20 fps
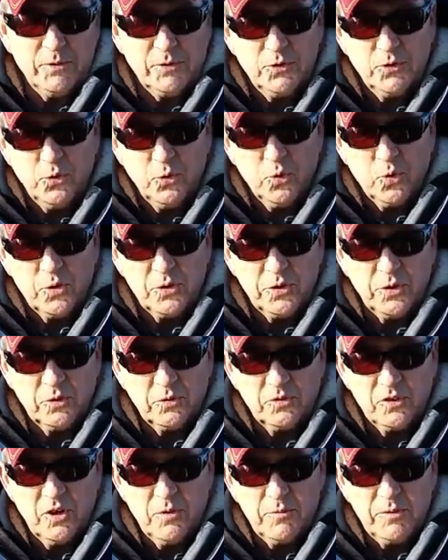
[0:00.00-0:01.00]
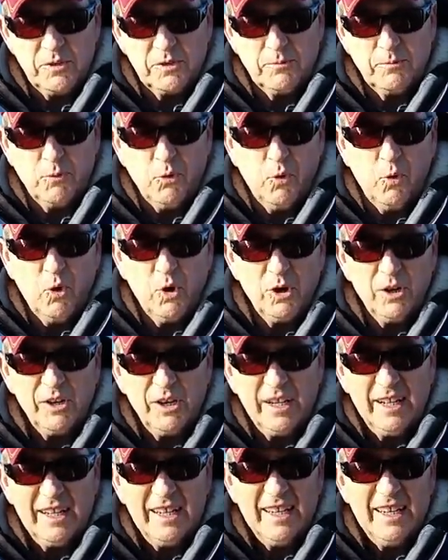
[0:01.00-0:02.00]
Tour don't come here more.
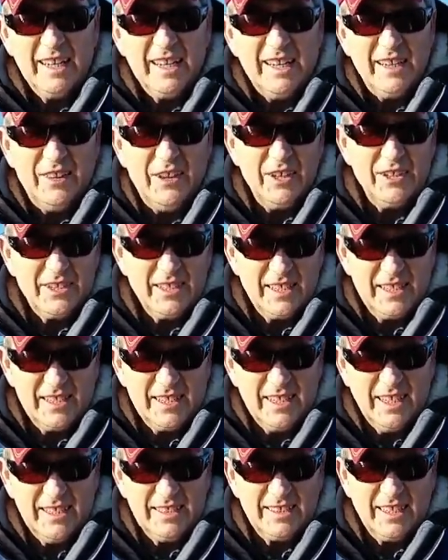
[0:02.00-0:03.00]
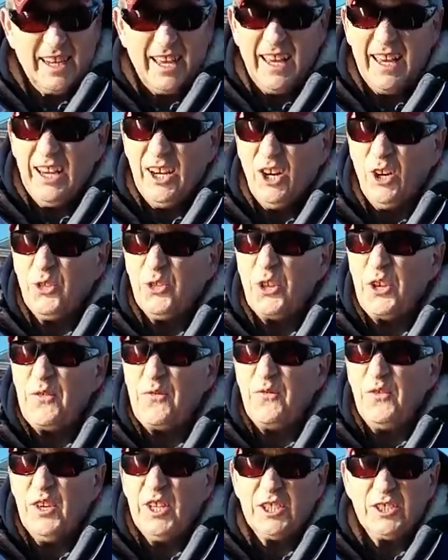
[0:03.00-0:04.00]
This is such a healthy
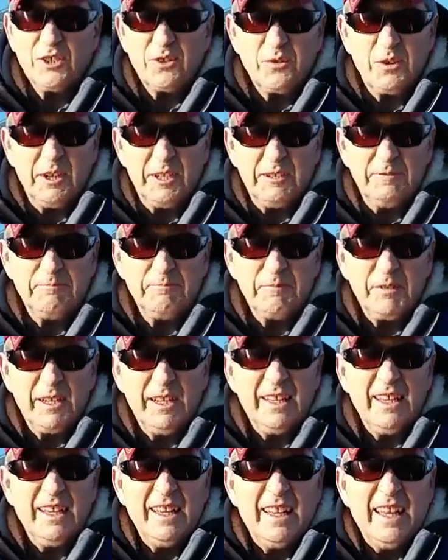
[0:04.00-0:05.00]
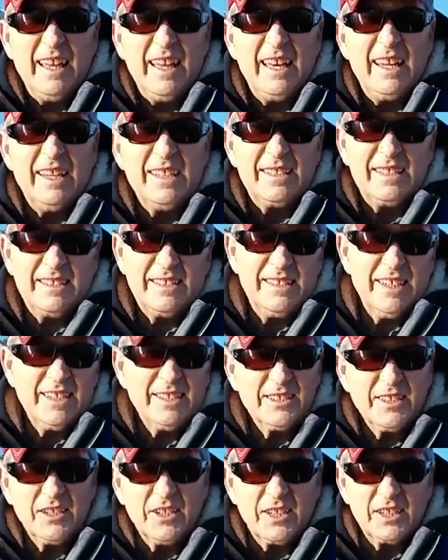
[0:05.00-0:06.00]
fishery, and it's
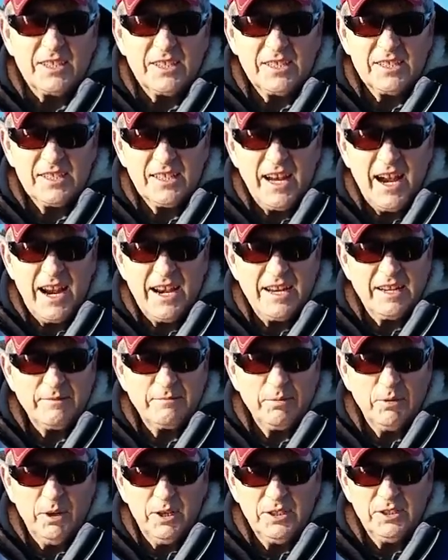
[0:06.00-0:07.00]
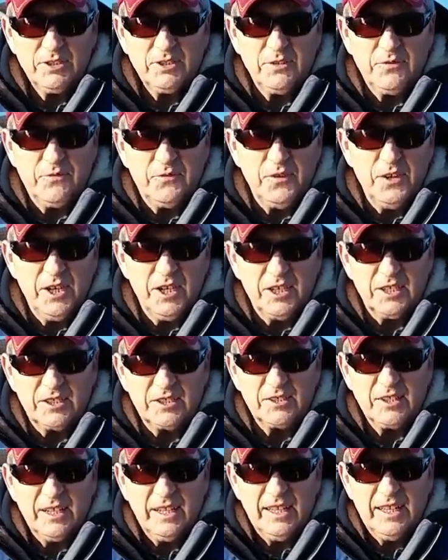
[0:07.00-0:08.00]
just an exciting place to
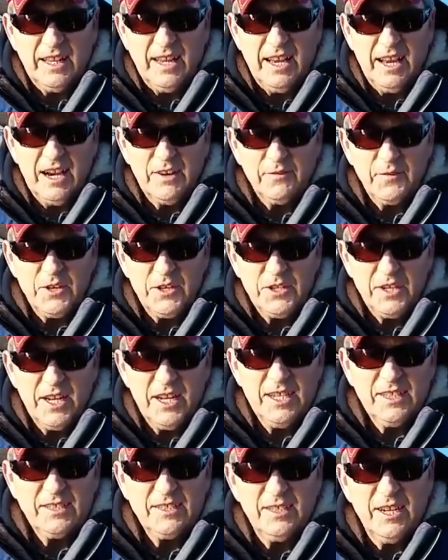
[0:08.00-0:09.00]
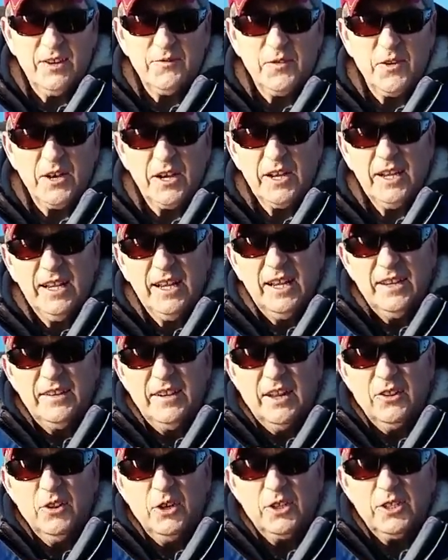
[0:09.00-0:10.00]
fish. Every day is different.
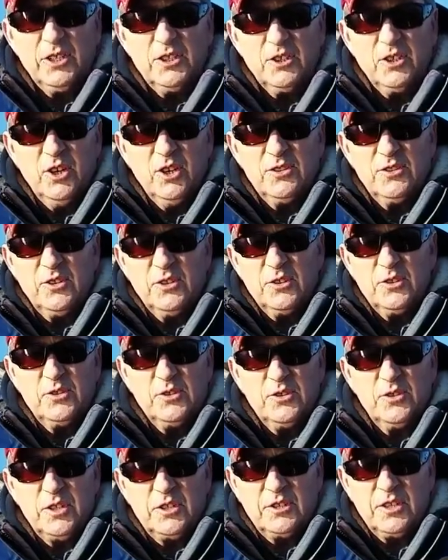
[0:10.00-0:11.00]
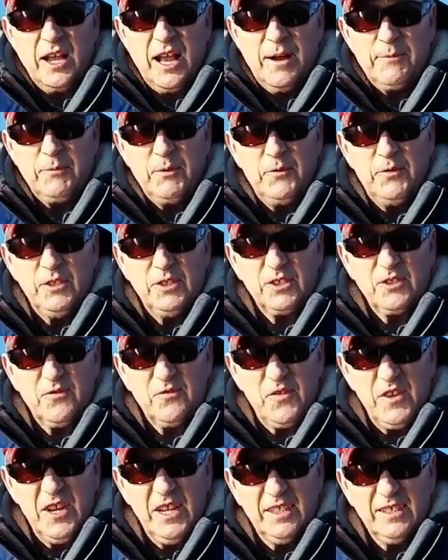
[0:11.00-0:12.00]
Now look at that, the top of his
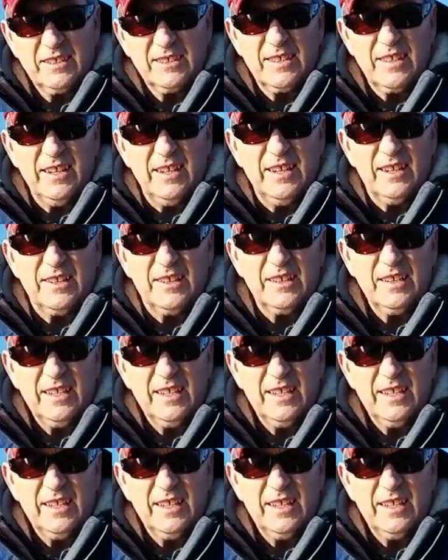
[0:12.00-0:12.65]
fins there.